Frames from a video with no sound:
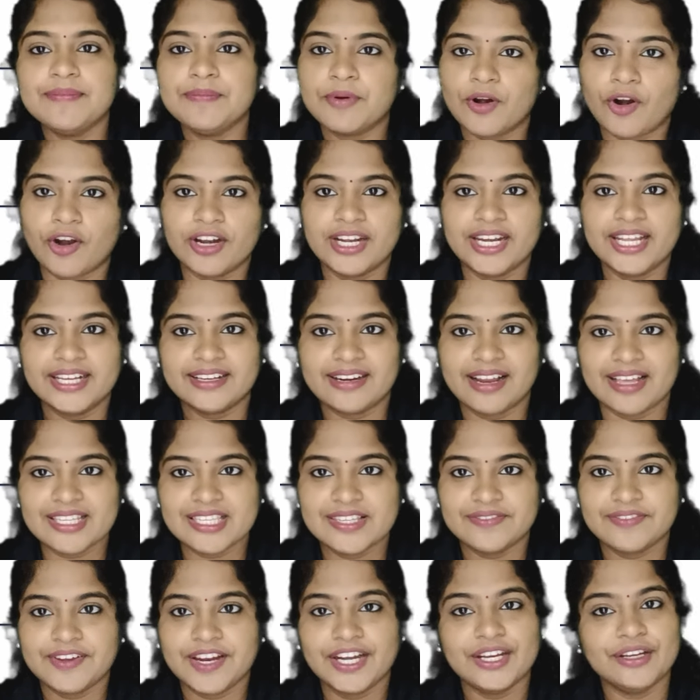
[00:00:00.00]
are broadly
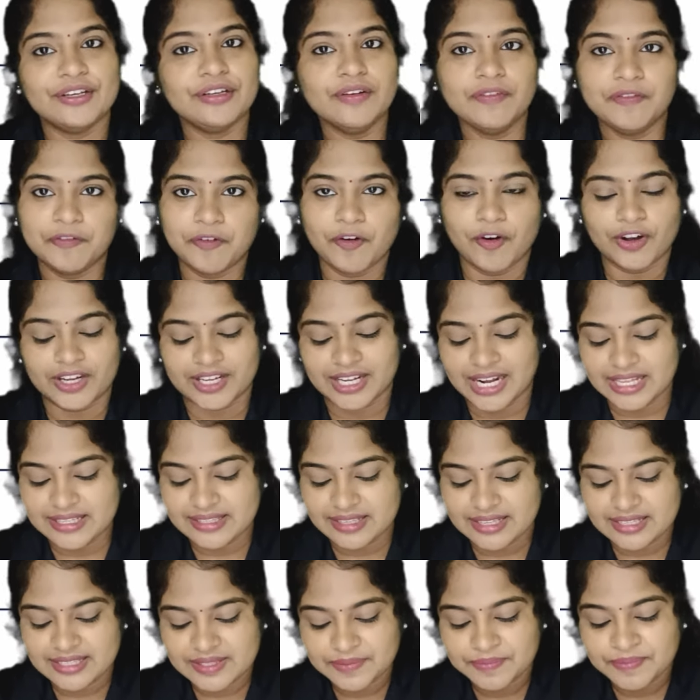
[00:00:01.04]
classified into four
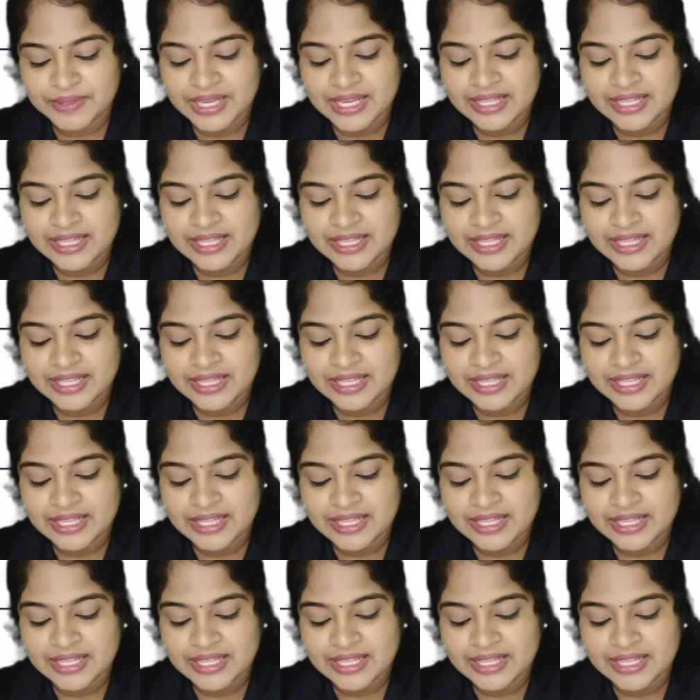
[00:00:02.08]
classes,